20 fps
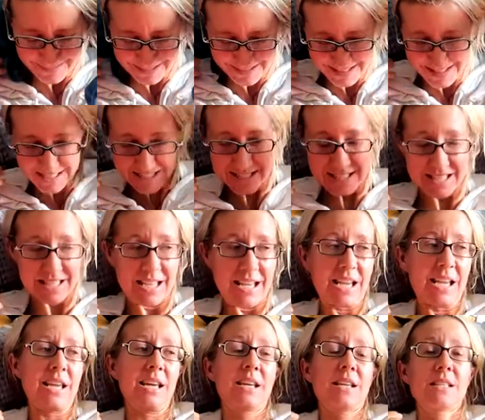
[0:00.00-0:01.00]
This
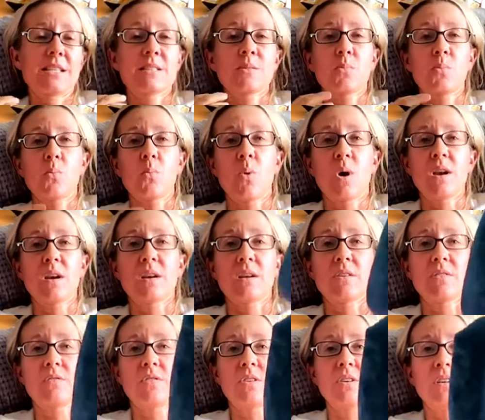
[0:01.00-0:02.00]
thing is
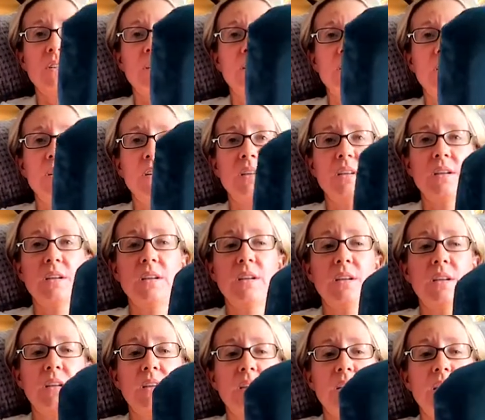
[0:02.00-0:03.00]
wonderful.
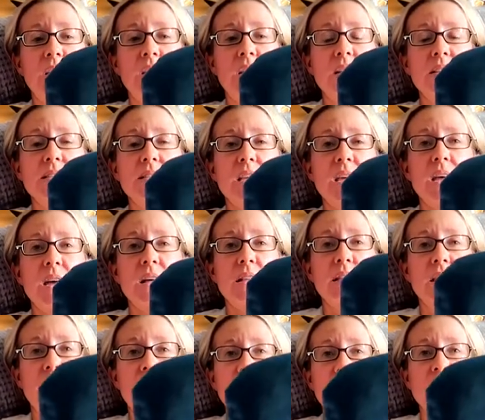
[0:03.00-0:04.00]
It's like a
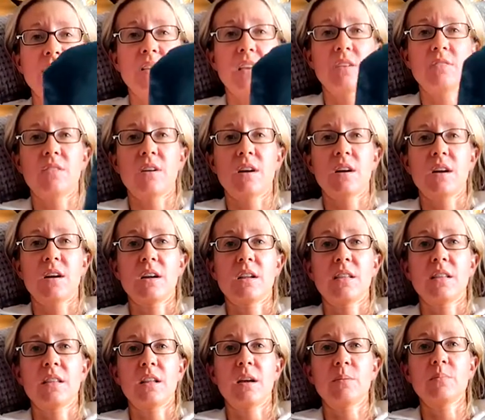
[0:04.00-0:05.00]
lifesaver.
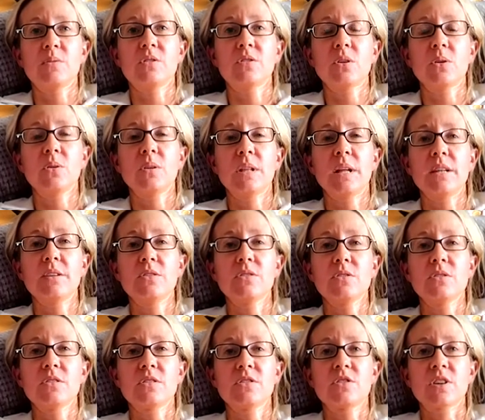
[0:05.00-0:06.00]
I'm so glad
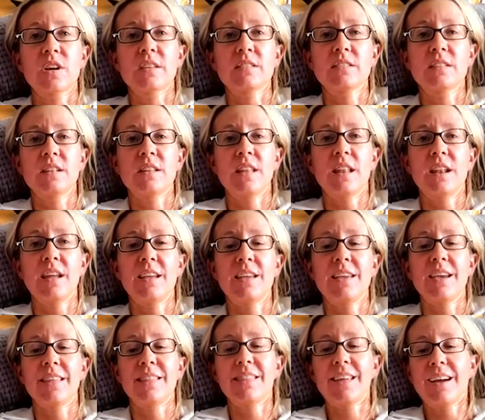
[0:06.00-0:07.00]
you suggested that I
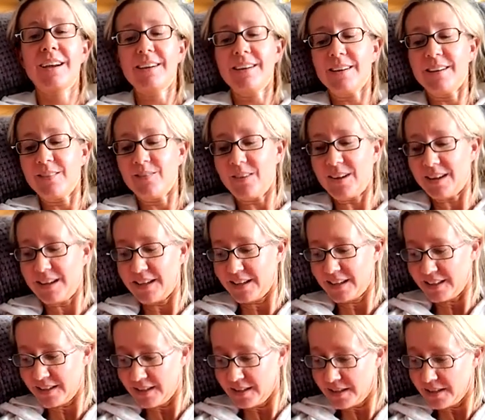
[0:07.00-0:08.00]
get that, honey bunny.
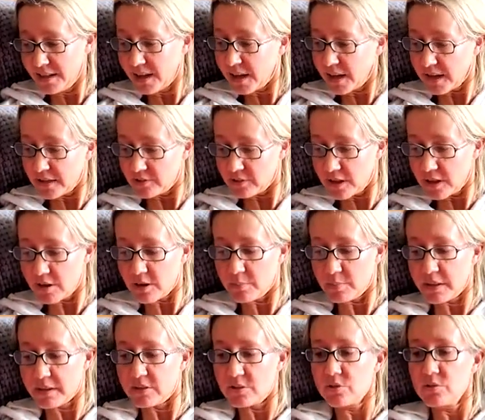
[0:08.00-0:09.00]
I drank all
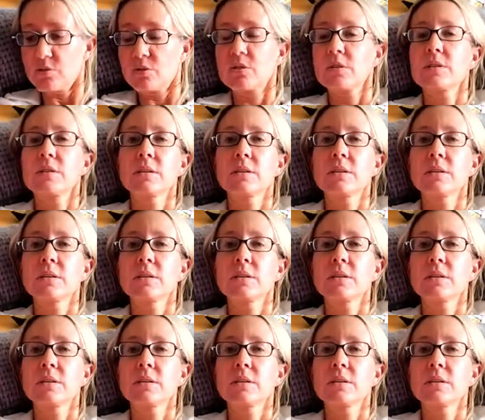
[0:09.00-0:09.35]
my juice.